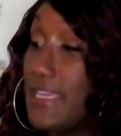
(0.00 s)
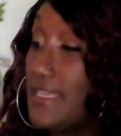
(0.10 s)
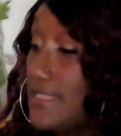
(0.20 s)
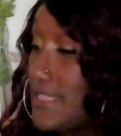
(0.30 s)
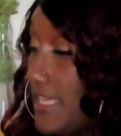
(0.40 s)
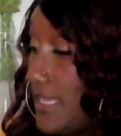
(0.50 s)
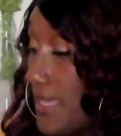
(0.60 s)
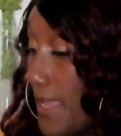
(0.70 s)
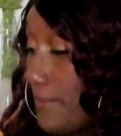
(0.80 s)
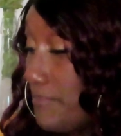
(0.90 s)
is
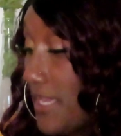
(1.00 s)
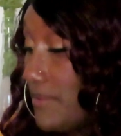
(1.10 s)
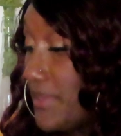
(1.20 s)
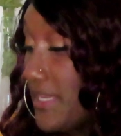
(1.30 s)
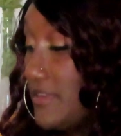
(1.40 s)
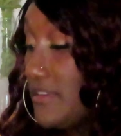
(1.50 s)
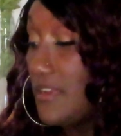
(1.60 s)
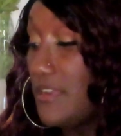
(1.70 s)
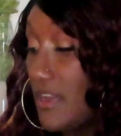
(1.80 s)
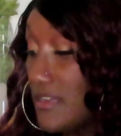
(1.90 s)
the BB
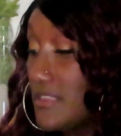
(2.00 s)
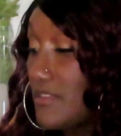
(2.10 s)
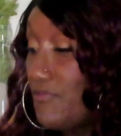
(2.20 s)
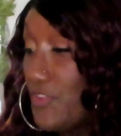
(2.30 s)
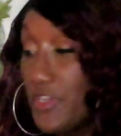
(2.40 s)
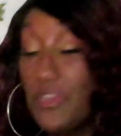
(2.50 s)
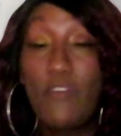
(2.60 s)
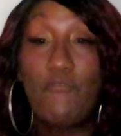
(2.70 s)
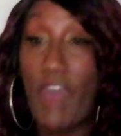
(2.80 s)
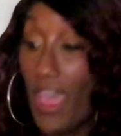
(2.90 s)
Deluxe
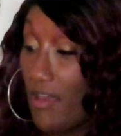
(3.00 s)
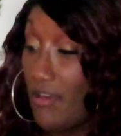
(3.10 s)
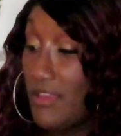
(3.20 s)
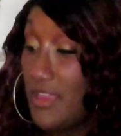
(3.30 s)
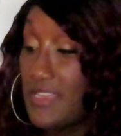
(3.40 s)
Foot File.